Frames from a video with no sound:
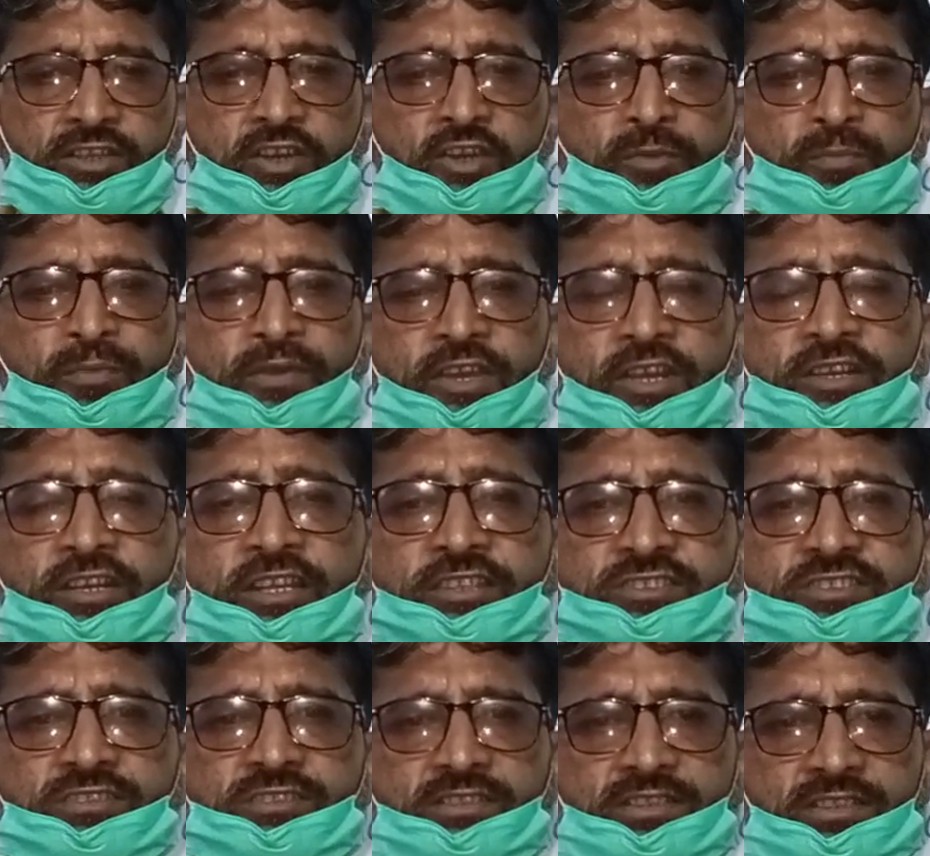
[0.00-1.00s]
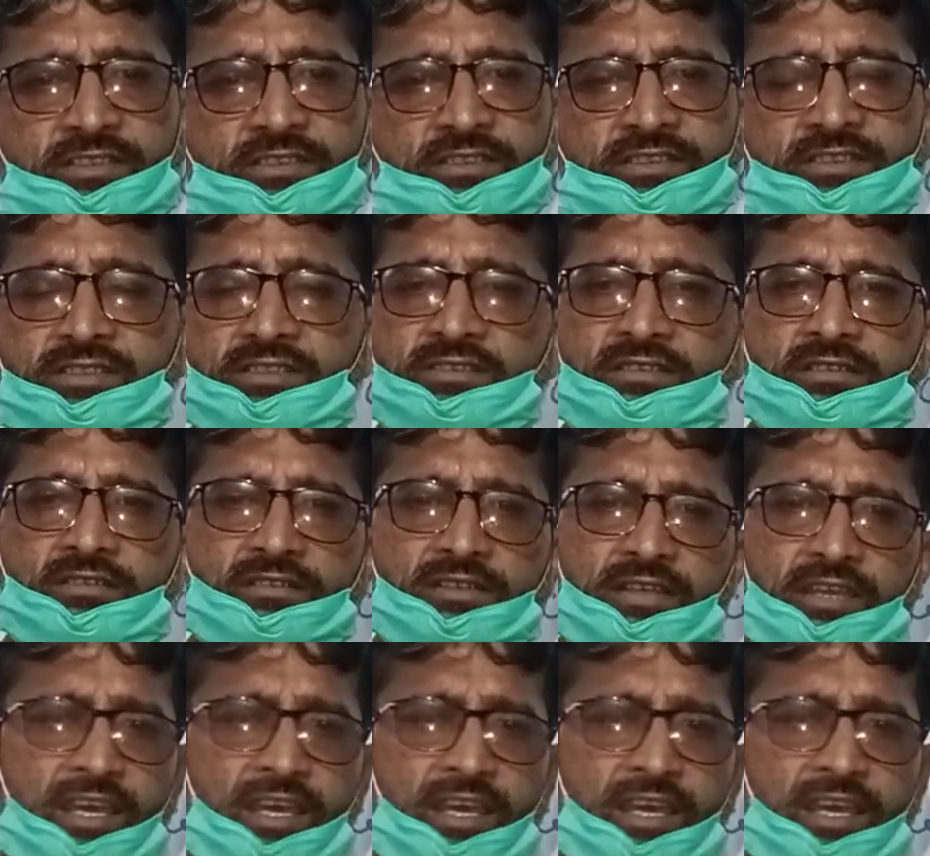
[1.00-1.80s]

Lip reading: or biologically they are